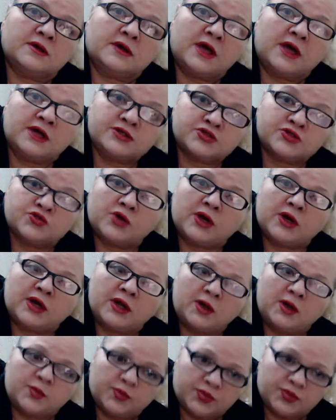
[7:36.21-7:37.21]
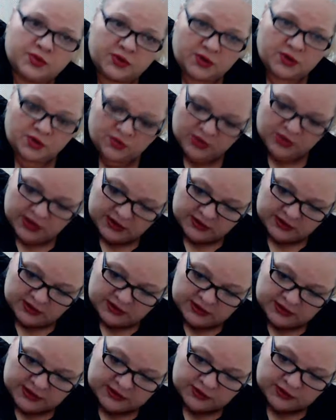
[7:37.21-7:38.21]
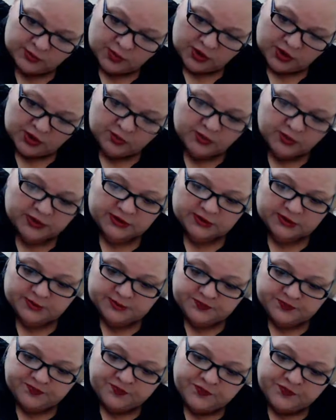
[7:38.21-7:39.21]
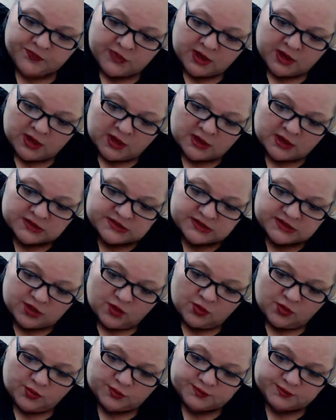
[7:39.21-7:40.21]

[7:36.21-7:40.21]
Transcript: extra help, all right, in that department. So